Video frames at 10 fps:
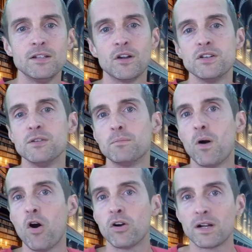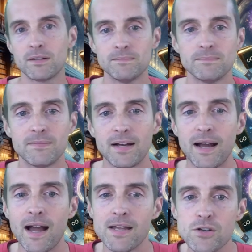You know,
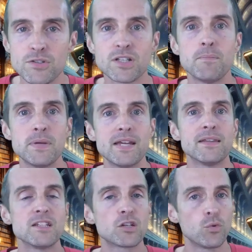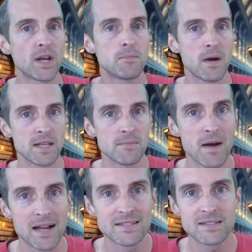I used to be in this quick money
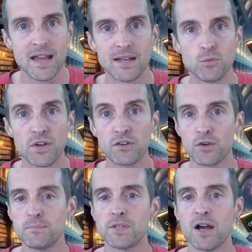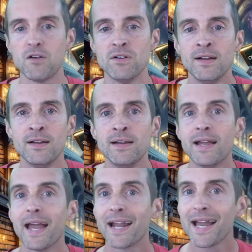mindset with crypto, and